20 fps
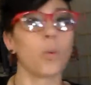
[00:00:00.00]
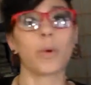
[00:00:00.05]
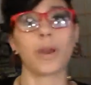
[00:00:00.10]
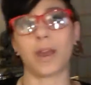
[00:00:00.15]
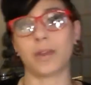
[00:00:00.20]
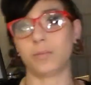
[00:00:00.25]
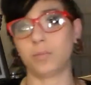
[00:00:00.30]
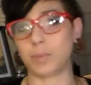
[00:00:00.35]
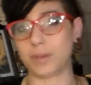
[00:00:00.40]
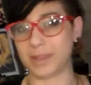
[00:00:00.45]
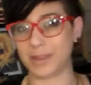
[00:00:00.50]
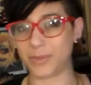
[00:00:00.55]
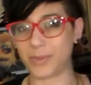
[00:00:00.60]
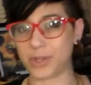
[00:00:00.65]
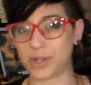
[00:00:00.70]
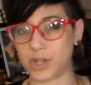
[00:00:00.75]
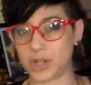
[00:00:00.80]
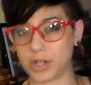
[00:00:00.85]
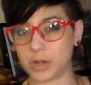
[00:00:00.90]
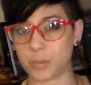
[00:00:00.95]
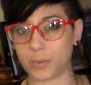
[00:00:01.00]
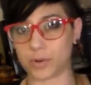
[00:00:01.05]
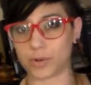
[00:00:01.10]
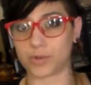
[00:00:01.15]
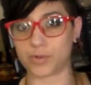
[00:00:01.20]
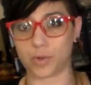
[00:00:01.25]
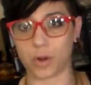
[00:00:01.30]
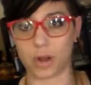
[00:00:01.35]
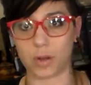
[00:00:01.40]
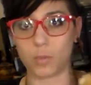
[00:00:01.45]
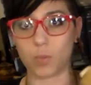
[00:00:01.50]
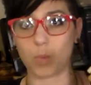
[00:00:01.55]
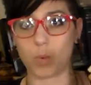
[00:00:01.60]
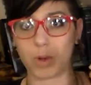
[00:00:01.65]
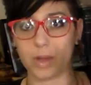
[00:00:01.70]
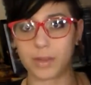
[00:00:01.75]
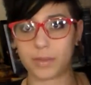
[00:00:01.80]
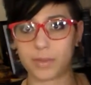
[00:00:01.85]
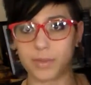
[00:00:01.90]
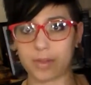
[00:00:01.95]
When I beat the cheaper drum
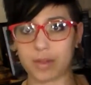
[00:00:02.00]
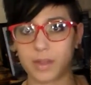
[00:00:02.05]
with